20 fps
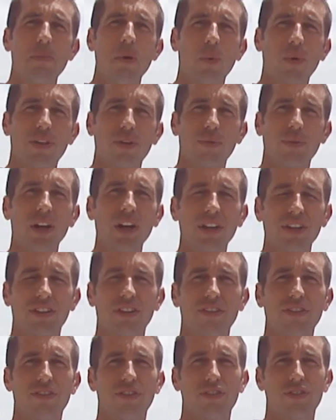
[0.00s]
But with a
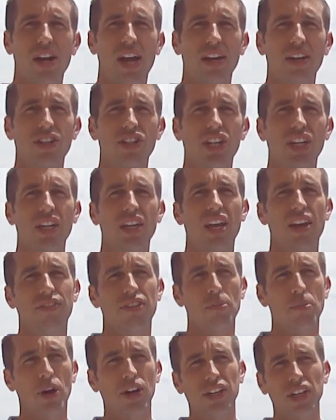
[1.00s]
relative strategy, if
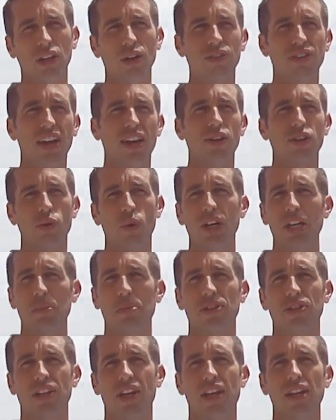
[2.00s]
the market goes down
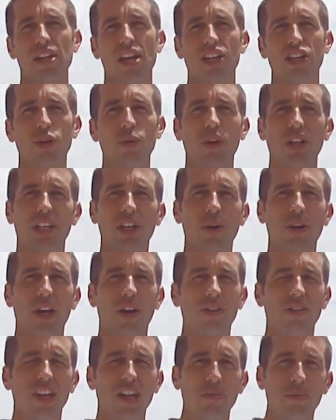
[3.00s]
20% and you only go
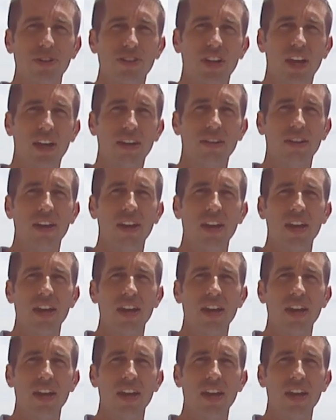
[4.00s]
down 10%,